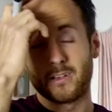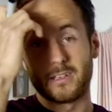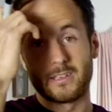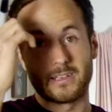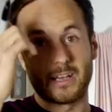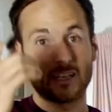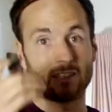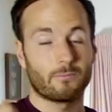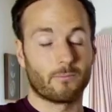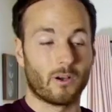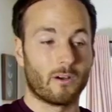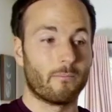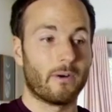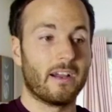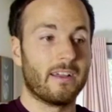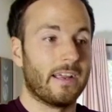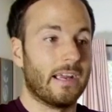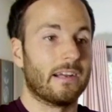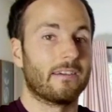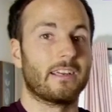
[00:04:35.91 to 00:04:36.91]
that's what
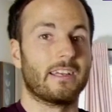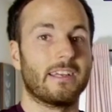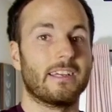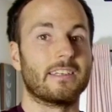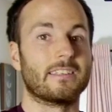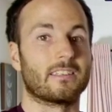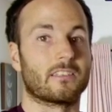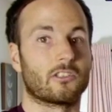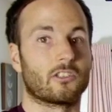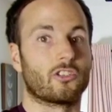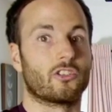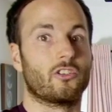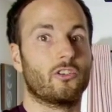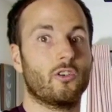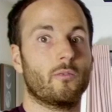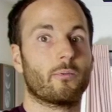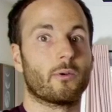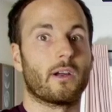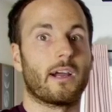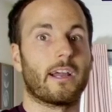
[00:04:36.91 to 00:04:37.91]
my area is. It's
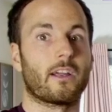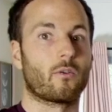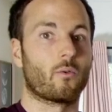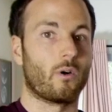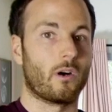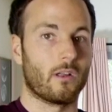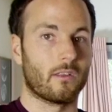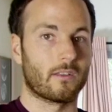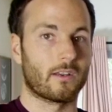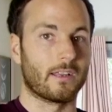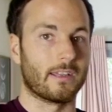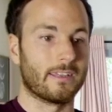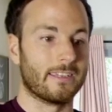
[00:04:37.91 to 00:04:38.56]
super high quality.